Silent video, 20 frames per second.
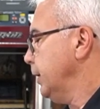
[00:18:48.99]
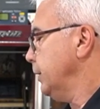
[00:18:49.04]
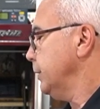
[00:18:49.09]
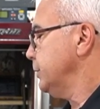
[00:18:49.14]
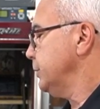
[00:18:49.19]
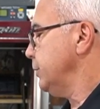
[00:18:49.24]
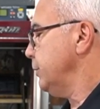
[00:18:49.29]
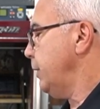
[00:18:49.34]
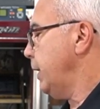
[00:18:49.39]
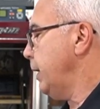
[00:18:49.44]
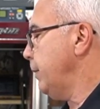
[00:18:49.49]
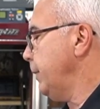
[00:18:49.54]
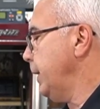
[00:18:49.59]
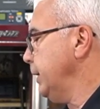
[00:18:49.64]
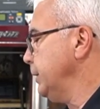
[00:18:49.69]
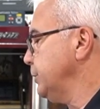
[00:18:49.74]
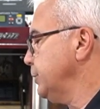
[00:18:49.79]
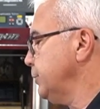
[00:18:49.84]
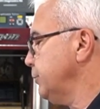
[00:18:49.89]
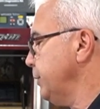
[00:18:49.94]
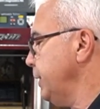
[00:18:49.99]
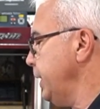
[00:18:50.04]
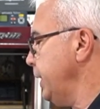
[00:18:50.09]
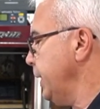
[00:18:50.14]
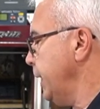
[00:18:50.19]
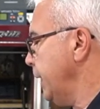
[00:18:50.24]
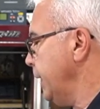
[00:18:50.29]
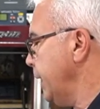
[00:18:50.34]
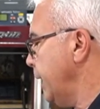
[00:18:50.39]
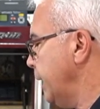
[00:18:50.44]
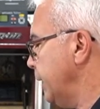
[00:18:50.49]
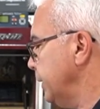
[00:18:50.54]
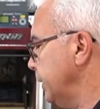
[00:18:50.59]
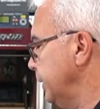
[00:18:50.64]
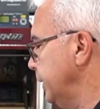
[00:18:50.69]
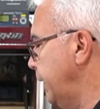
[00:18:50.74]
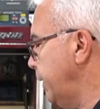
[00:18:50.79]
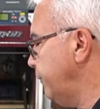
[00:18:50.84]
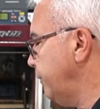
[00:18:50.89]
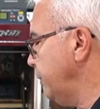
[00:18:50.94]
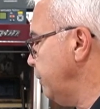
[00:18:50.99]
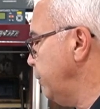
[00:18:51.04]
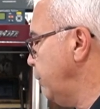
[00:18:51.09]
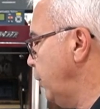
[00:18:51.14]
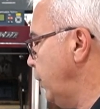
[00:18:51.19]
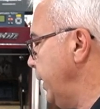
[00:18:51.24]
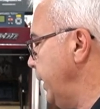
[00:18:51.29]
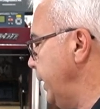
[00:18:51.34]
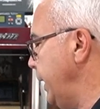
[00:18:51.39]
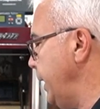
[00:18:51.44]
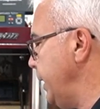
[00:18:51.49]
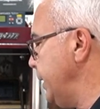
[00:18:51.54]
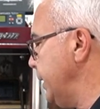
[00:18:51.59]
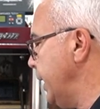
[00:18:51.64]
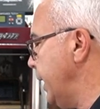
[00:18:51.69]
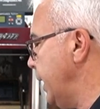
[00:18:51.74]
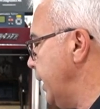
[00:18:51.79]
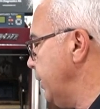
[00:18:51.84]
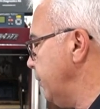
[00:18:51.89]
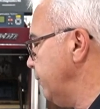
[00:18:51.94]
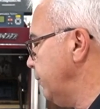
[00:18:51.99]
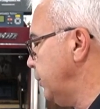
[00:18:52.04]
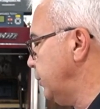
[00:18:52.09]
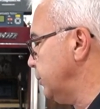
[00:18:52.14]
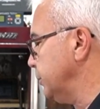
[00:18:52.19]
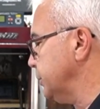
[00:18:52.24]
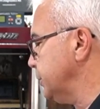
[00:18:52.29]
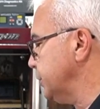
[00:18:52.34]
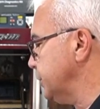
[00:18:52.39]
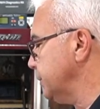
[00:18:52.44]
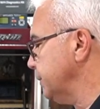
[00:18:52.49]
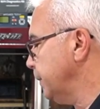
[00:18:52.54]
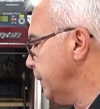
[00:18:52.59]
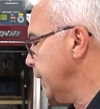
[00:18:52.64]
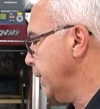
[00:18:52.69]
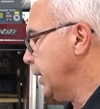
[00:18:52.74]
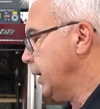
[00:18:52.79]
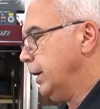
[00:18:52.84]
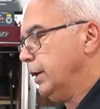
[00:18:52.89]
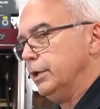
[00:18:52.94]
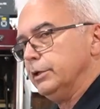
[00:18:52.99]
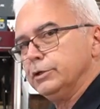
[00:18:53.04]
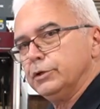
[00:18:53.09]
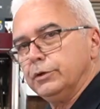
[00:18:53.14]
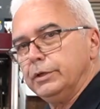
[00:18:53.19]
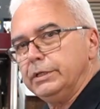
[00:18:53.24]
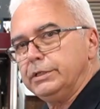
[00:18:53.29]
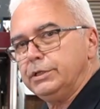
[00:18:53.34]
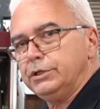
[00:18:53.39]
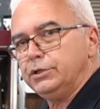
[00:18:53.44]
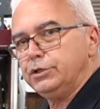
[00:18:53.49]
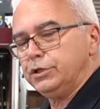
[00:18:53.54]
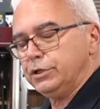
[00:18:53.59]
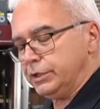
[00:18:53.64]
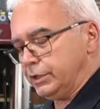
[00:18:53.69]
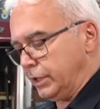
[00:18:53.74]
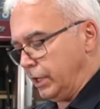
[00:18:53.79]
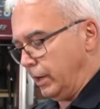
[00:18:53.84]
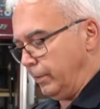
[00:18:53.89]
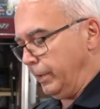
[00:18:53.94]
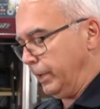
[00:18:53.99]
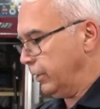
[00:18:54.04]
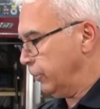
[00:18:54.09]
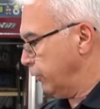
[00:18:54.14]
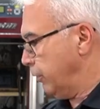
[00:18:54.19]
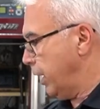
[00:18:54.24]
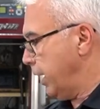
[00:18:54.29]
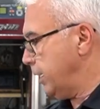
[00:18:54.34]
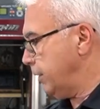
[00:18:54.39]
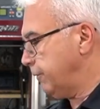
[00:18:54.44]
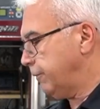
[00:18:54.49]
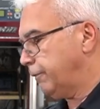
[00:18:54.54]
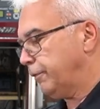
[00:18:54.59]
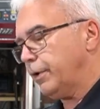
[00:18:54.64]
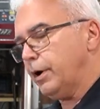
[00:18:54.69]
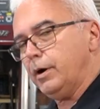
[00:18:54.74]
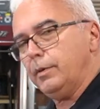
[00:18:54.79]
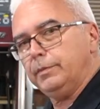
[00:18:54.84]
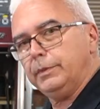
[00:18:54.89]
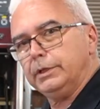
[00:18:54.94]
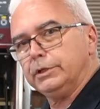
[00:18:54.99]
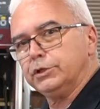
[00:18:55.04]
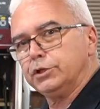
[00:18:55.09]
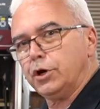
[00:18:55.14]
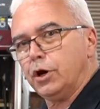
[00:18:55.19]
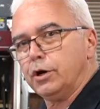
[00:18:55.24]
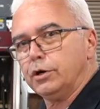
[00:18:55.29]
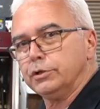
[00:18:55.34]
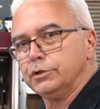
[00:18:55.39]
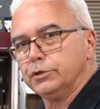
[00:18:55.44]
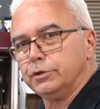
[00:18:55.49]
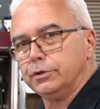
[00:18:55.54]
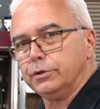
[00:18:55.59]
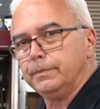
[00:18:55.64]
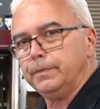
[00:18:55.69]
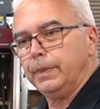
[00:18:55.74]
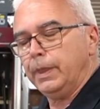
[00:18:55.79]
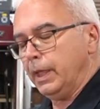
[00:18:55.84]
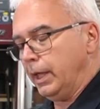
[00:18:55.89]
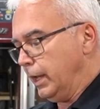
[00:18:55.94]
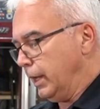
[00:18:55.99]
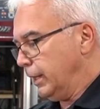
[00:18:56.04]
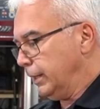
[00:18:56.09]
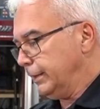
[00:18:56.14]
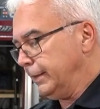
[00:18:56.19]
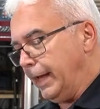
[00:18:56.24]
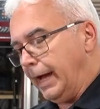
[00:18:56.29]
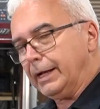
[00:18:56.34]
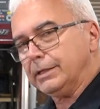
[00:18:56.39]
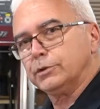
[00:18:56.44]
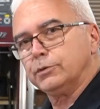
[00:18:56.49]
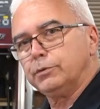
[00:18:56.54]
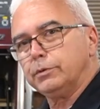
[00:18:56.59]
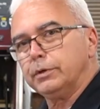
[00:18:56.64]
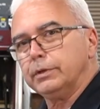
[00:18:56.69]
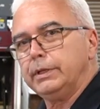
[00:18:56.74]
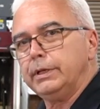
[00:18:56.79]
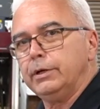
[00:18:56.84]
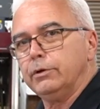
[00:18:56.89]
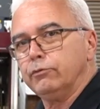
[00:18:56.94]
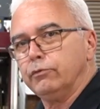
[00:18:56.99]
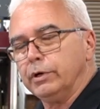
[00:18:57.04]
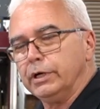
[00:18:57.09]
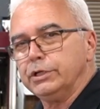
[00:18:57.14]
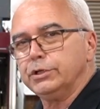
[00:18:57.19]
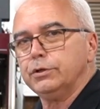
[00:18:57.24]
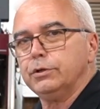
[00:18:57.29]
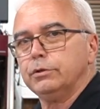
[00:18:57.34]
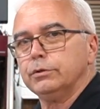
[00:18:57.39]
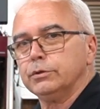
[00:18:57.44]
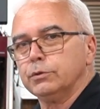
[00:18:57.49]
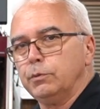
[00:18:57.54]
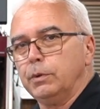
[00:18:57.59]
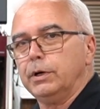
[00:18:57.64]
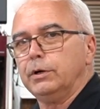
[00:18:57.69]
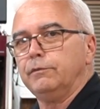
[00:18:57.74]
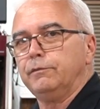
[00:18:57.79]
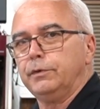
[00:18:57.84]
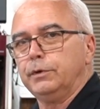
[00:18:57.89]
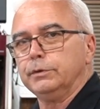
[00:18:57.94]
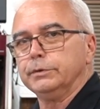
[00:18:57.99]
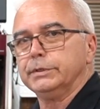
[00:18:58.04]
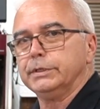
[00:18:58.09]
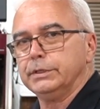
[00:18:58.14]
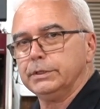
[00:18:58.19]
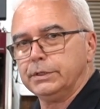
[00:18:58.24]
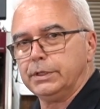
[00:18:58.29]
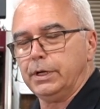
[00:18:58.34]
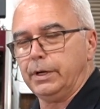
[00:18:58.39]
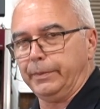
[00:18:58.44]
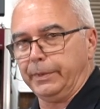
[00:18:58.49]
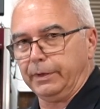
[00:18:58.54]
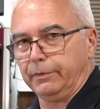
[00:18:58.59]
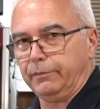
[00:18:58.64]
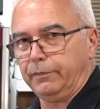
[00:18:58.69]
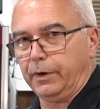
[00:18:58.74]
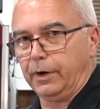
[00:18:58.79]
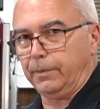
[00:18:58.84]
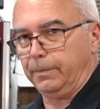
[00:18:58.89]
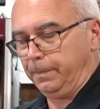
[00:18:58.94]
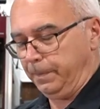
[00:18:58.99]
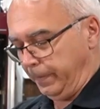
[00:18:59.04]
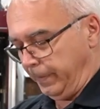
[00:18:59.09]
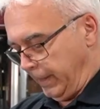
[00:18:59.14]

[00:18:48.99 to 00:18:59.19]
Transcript: So on my screen I got 11.89 volts. So this is just coming right from the charger. That's where the original 12 volts is coming from.